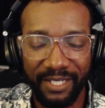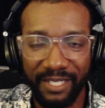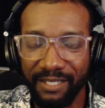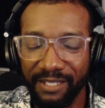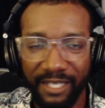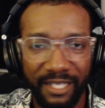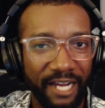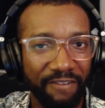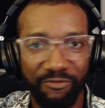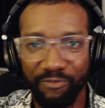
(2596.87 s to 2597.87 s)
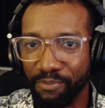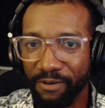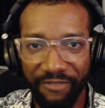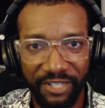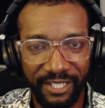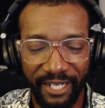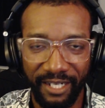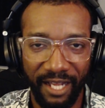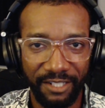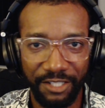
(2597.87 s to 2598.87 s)
a lot of previous
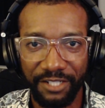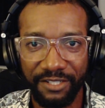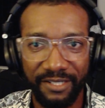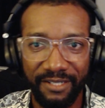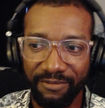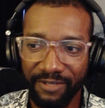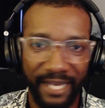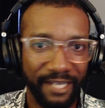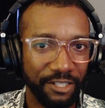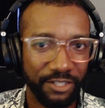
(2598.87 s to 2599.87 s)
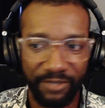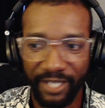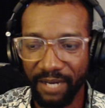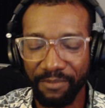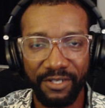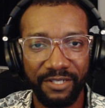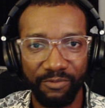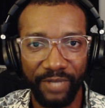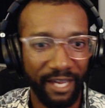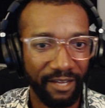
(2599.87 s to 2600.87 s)
technologies. We had digital cameras, we
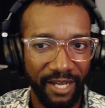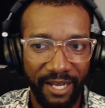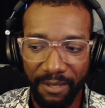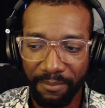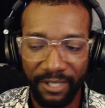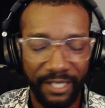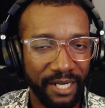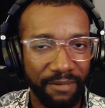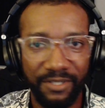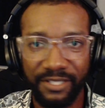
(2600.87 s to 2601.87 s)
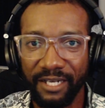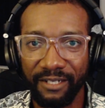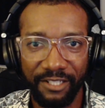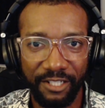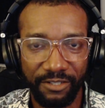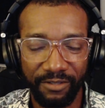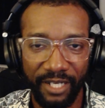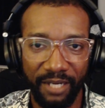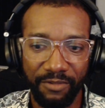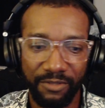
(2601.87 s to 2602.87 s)
had print cameras, now digital
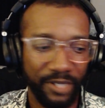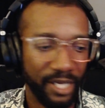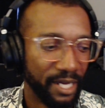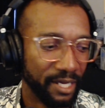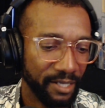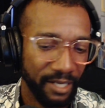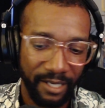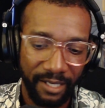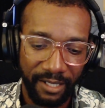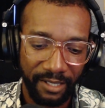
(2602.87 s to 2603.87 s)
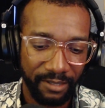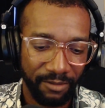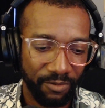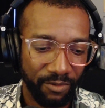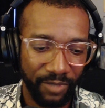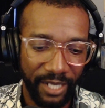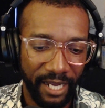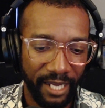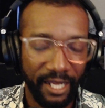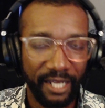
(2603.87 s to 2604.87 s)
cameras. We had
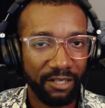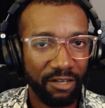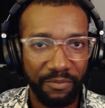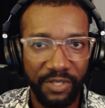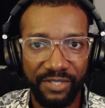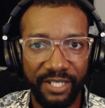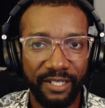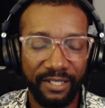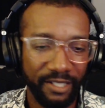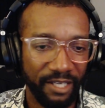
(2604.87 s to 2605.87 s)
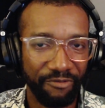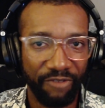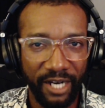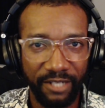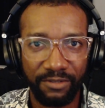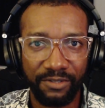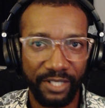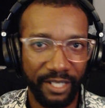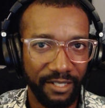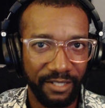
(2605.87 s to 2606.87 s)
analog music and vinyls
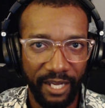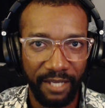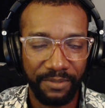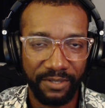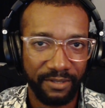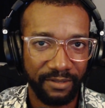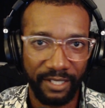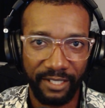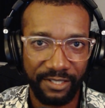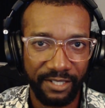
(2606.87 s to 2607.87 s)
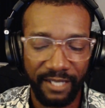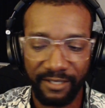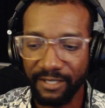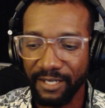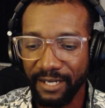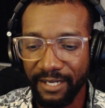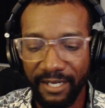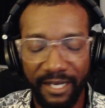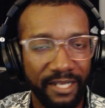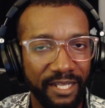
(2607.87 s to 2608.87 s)
and tapes and cassettes,
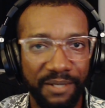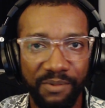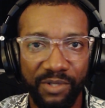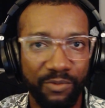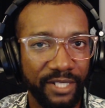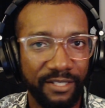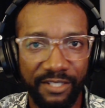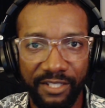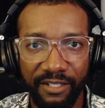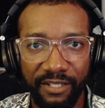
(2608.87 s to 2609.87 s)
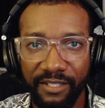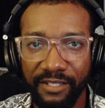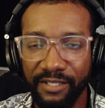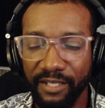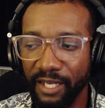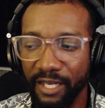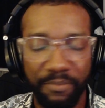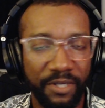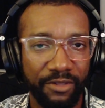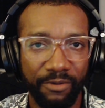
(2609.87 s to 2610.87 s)
and then we went to CDs and
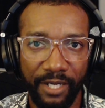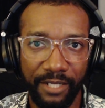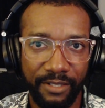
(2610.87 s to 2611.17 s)
MP3s.